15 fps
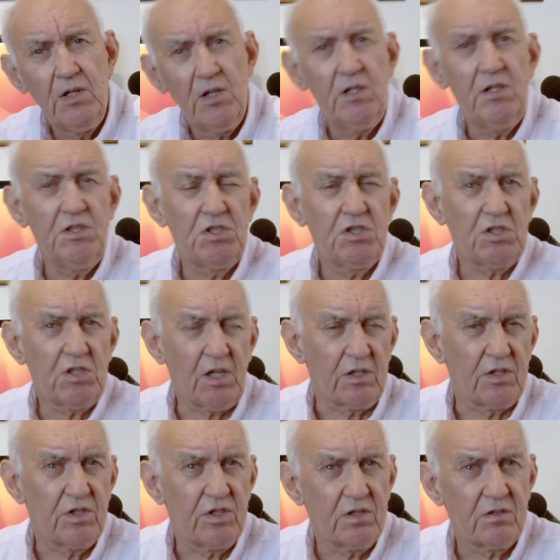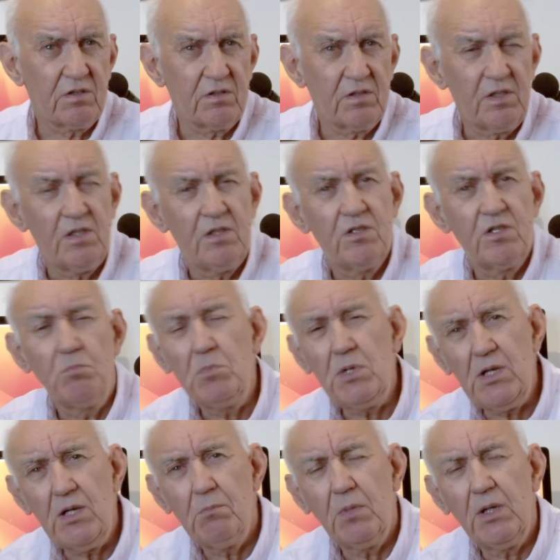And as such, to
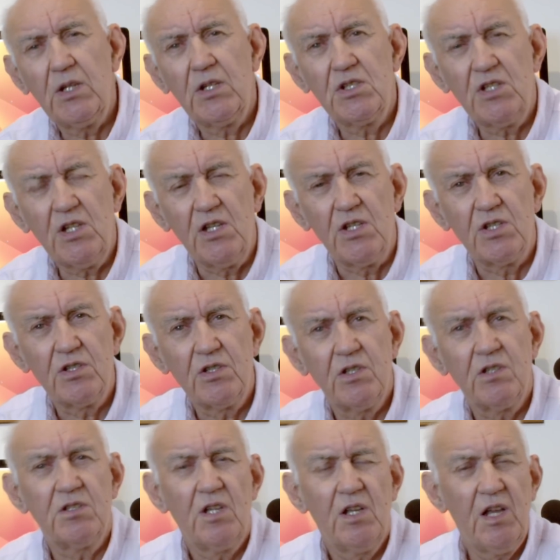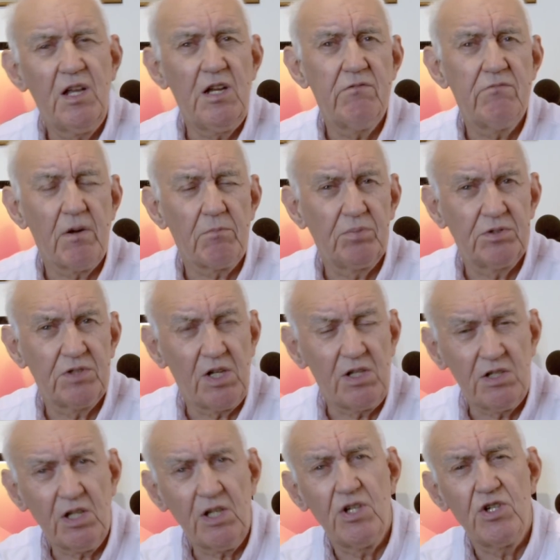me it makes sense that any
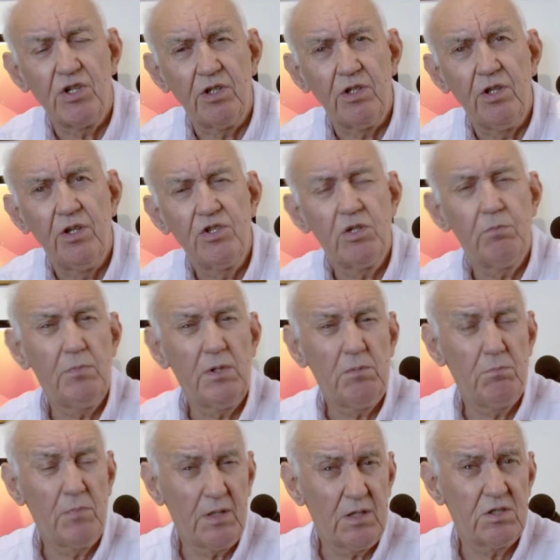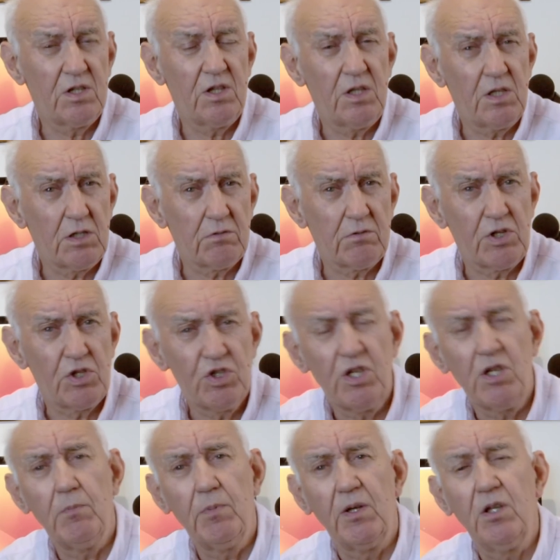representation should be made to the
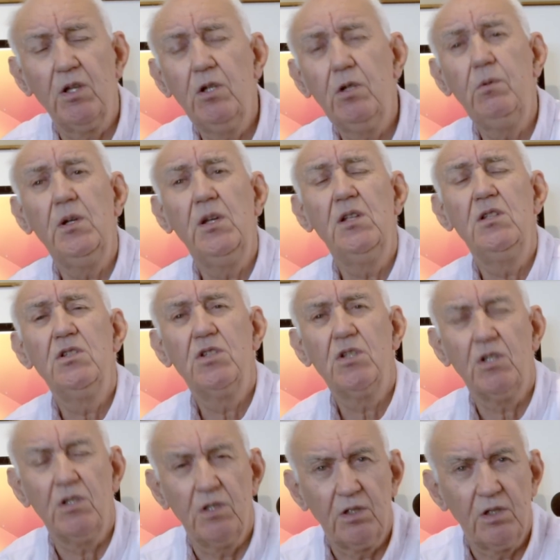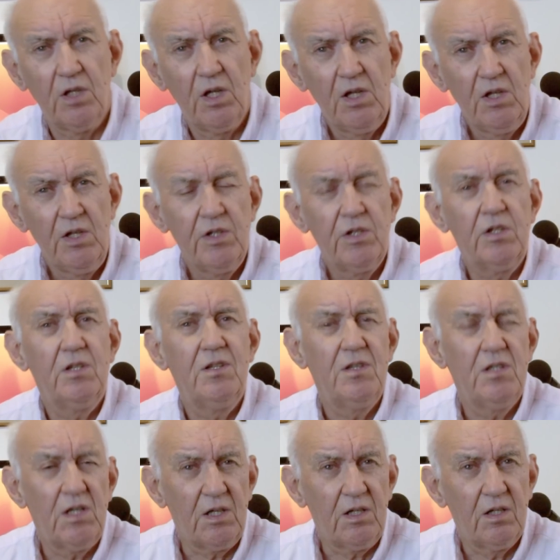RSGB, who in turn can
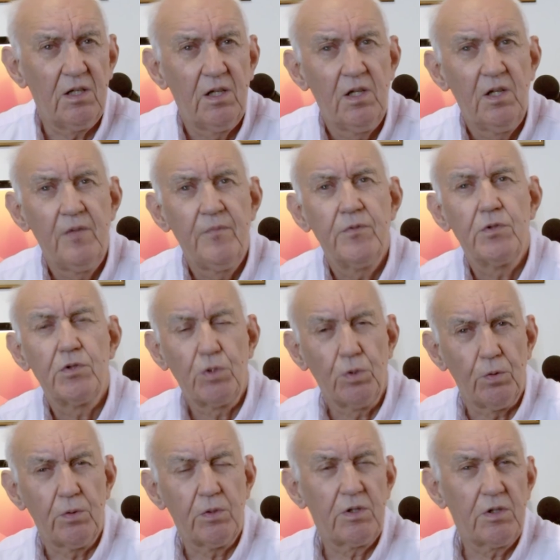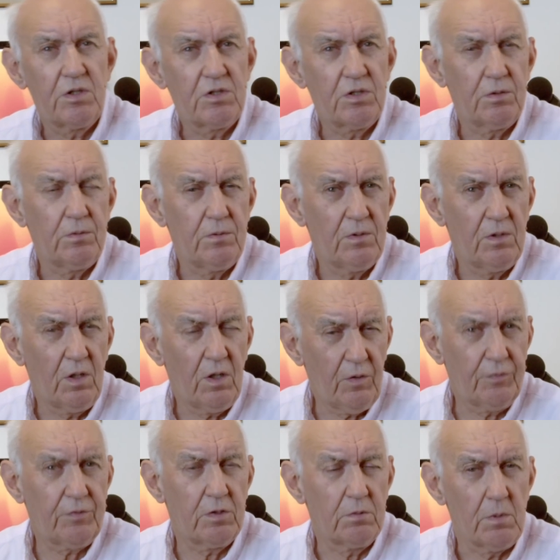then talk to
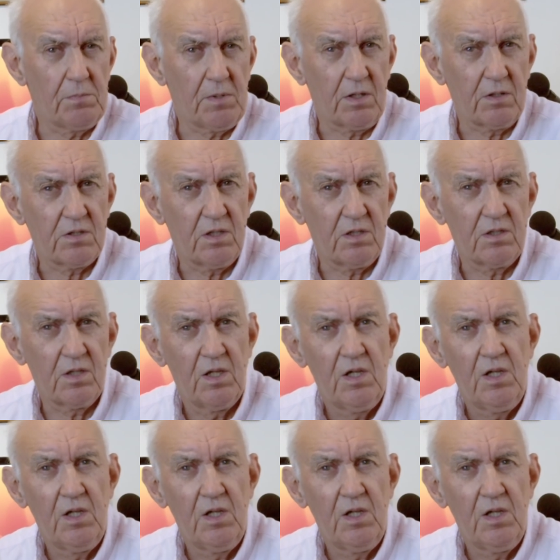Ofcom about it.